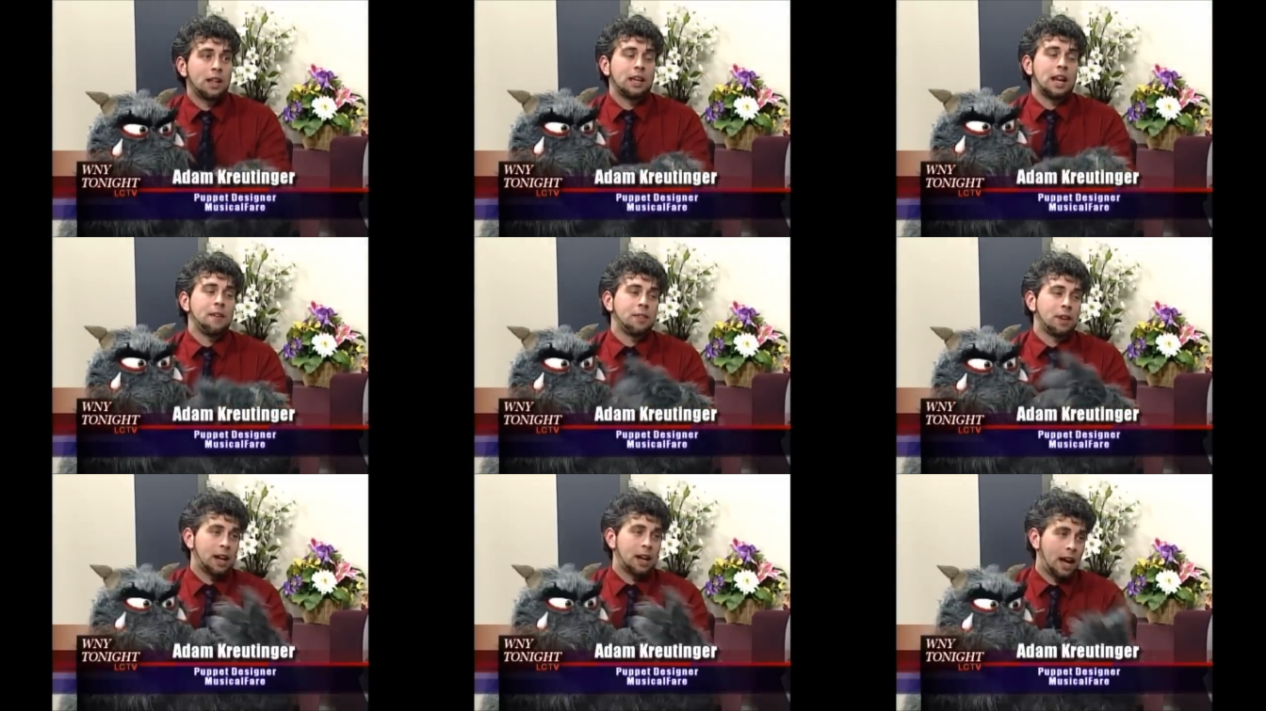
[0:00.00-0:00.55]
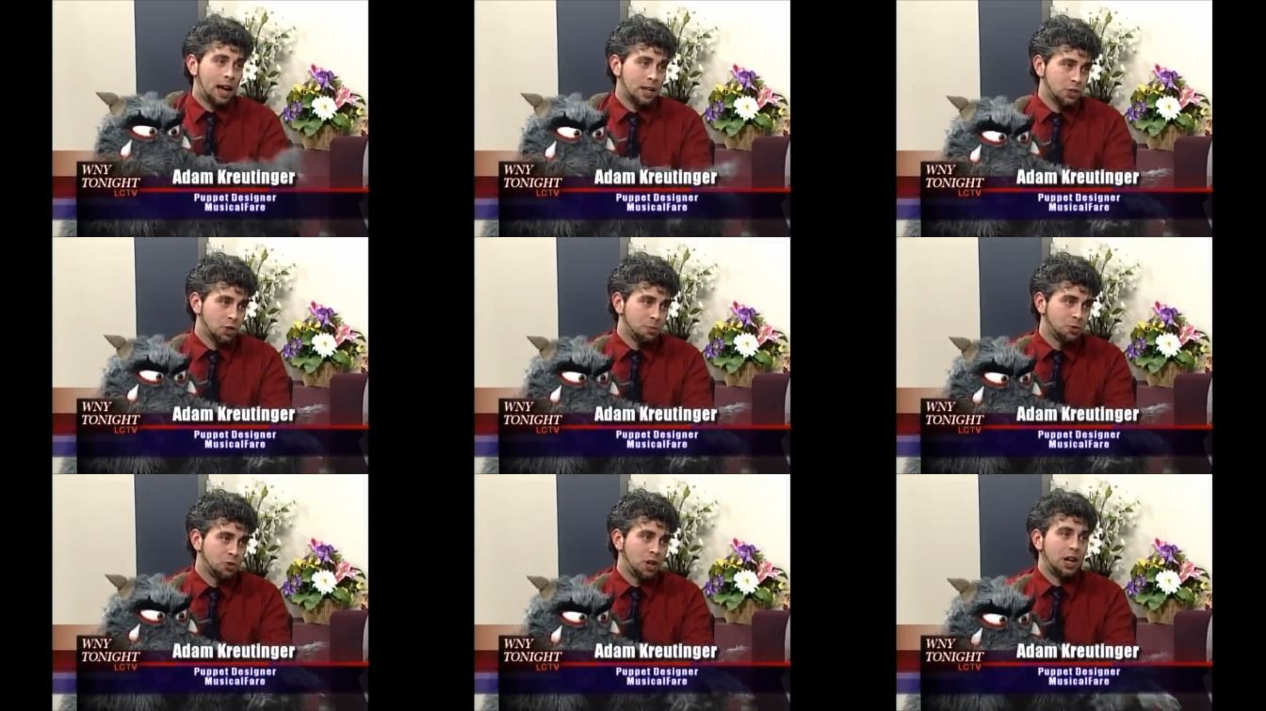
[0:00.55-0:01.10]
can have a
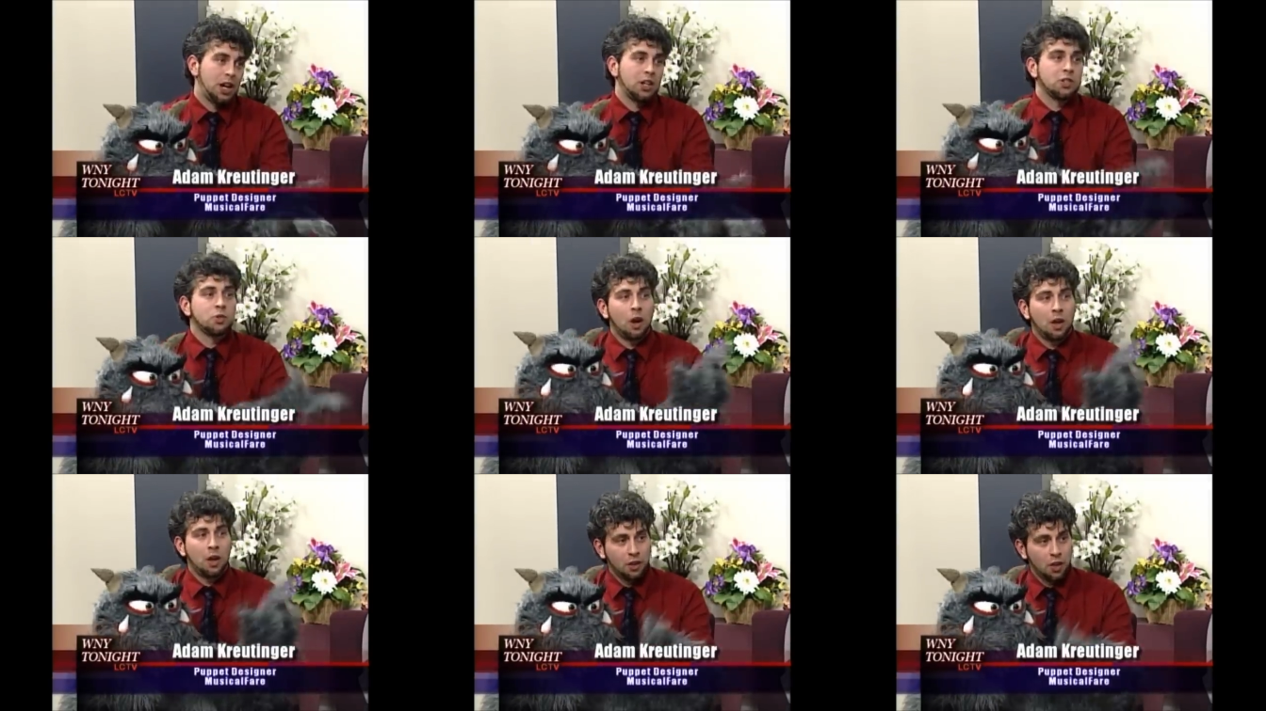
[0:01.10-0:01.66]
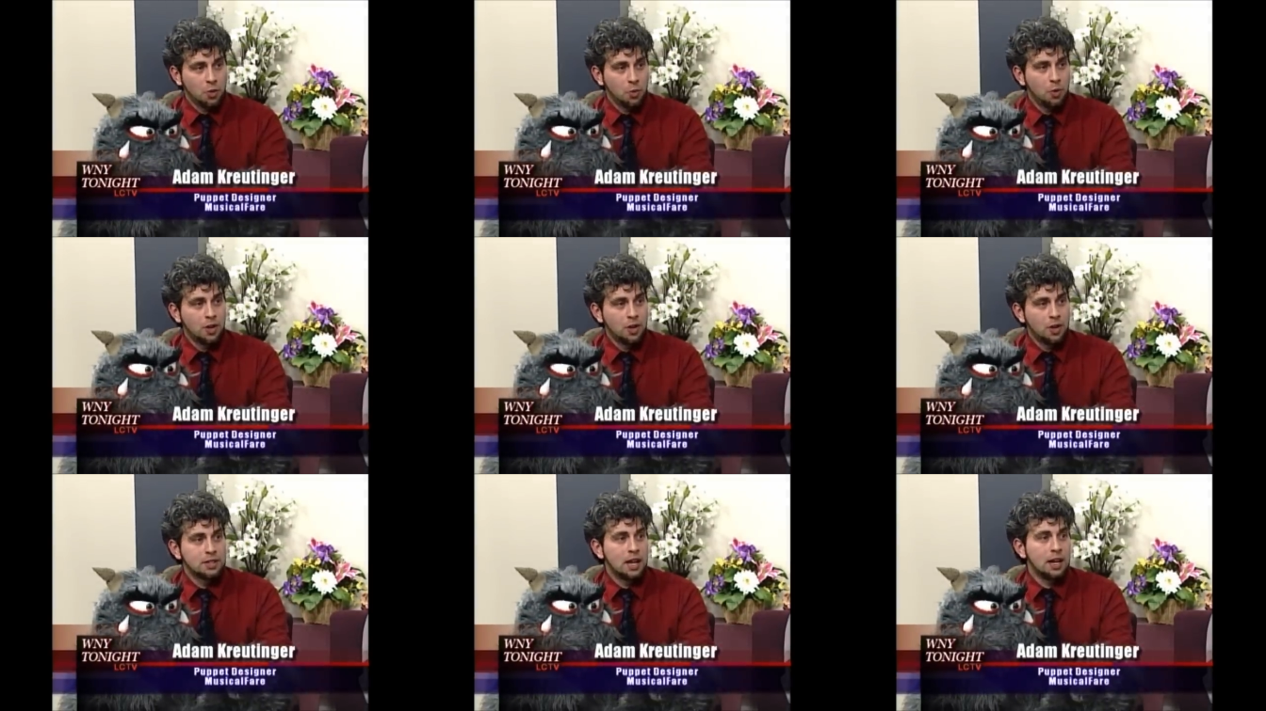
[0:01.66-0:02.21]
costume change while the other
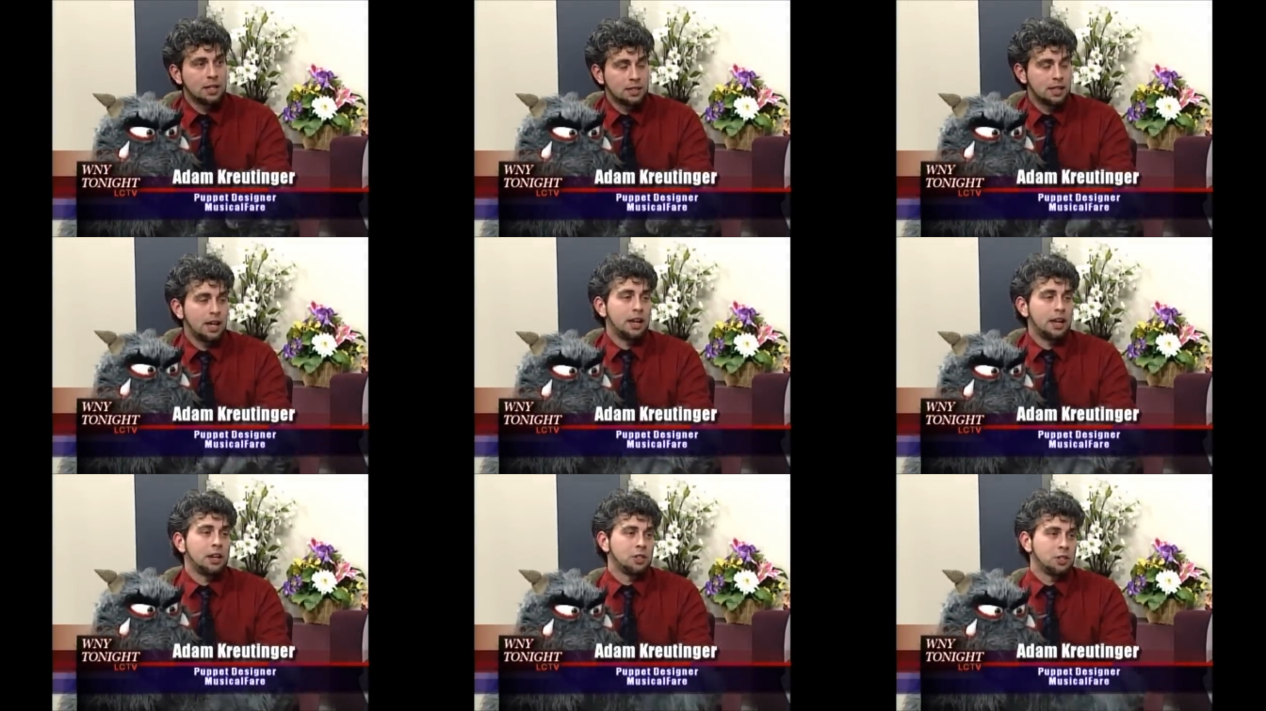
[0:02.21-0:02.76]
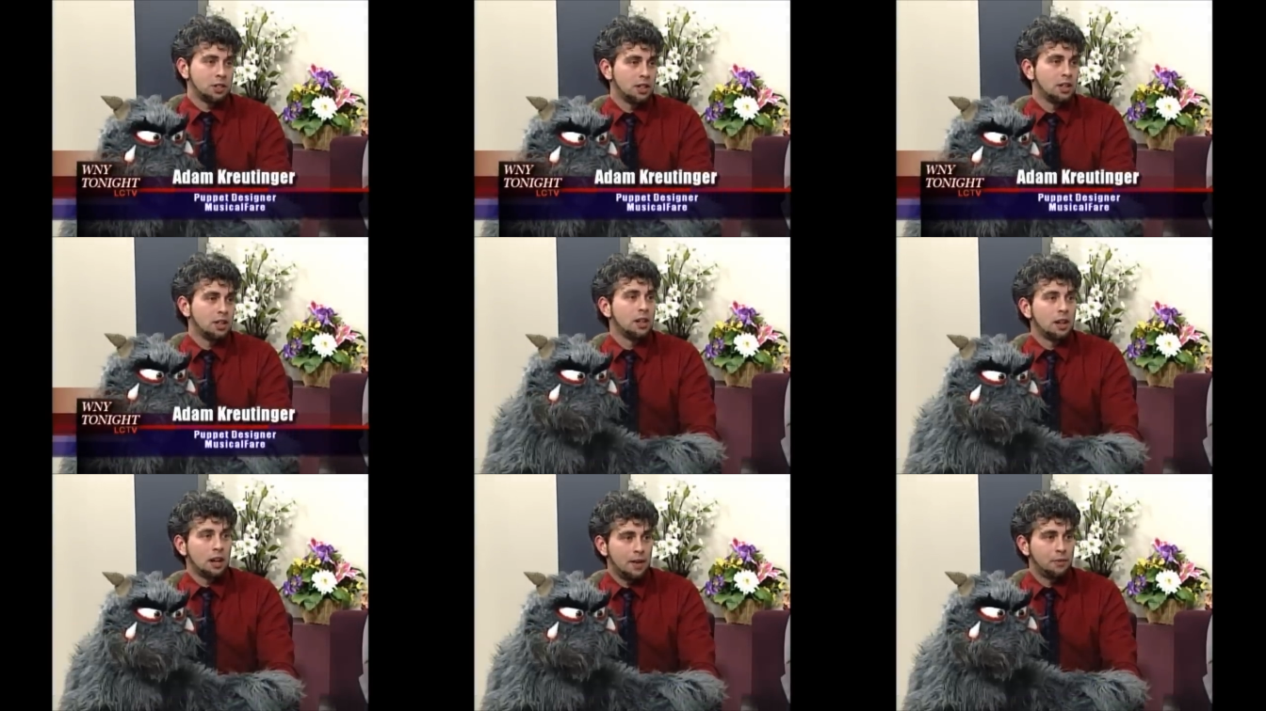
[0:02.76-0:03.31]
one's on stage.
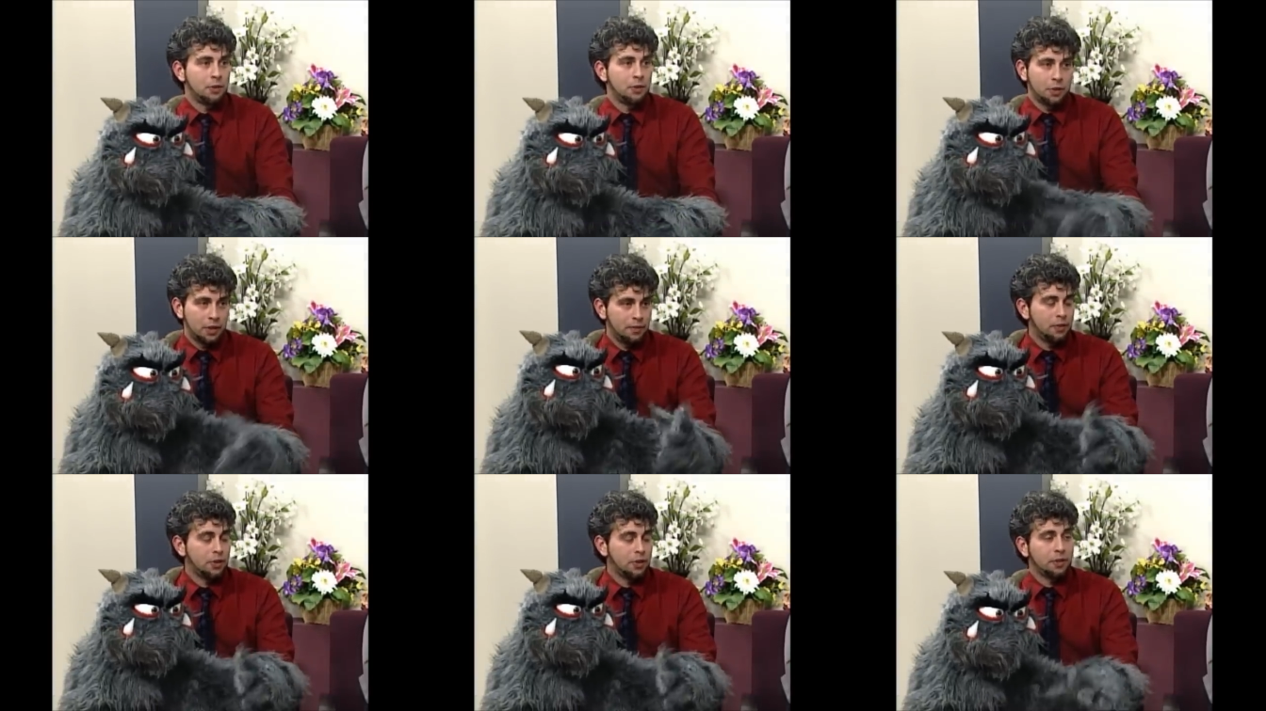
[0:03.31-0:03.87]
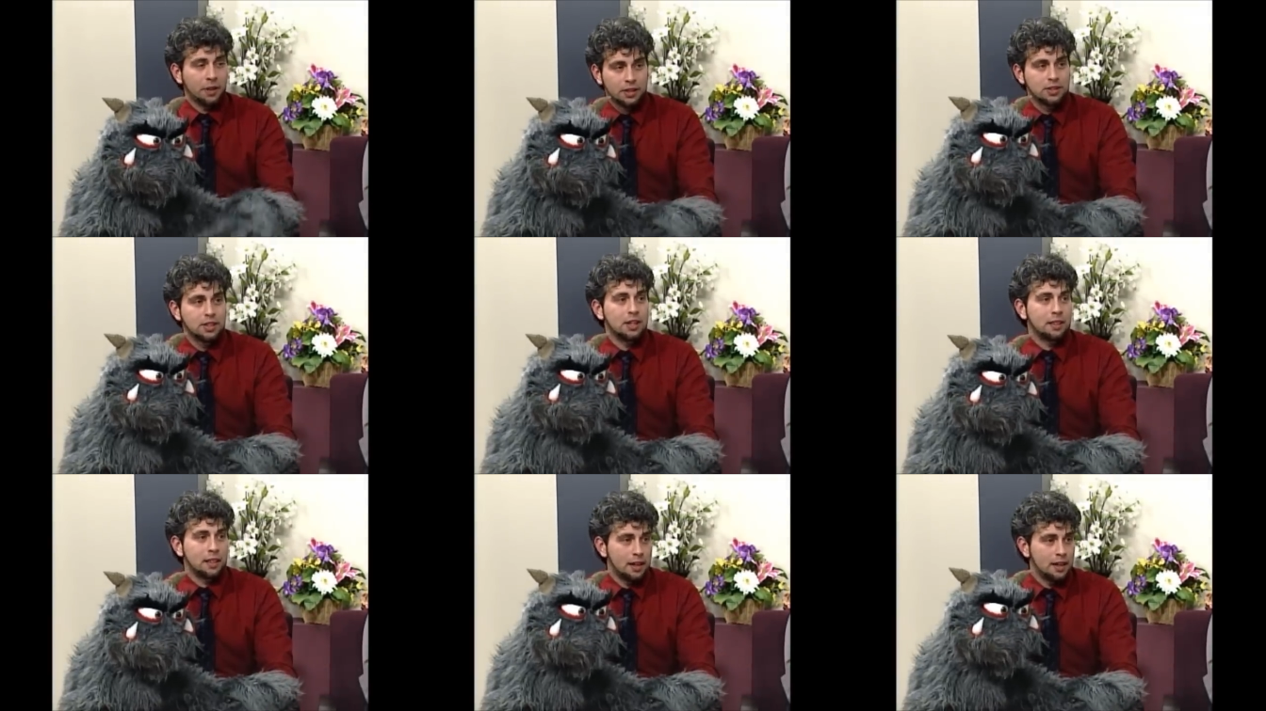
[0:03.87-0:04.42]
And for, wow. th things
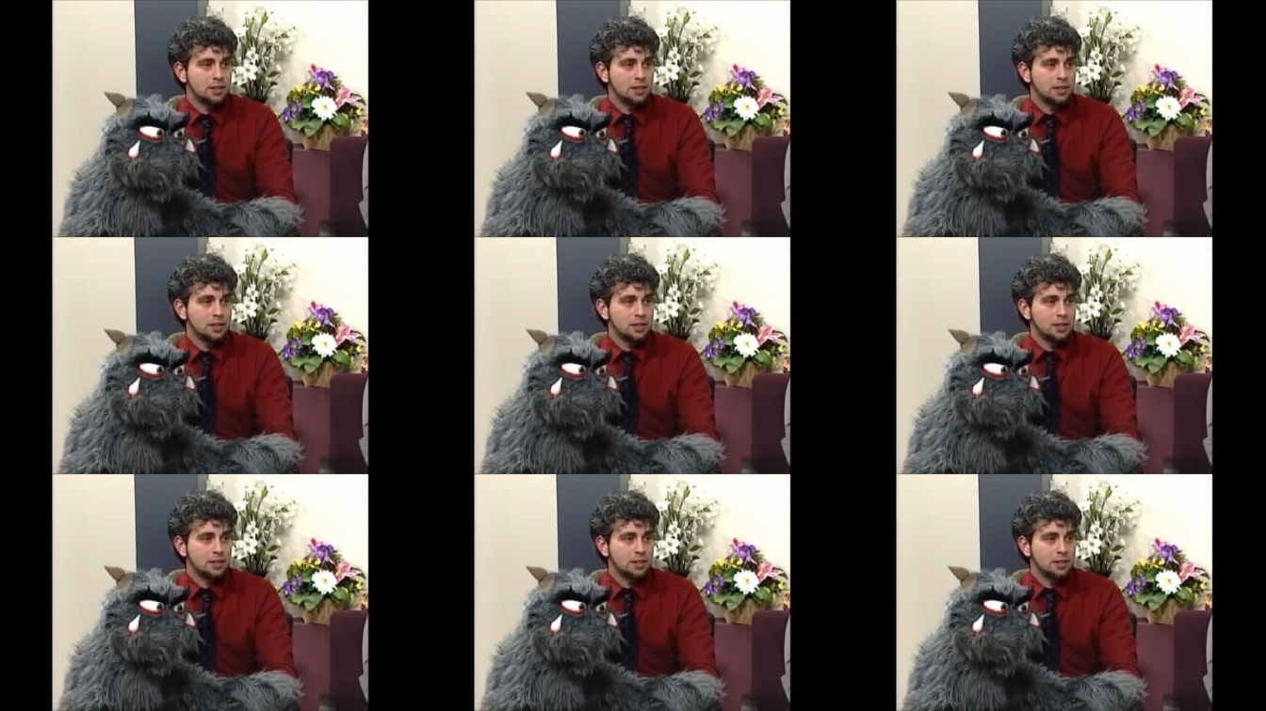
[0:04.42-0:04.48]
like that.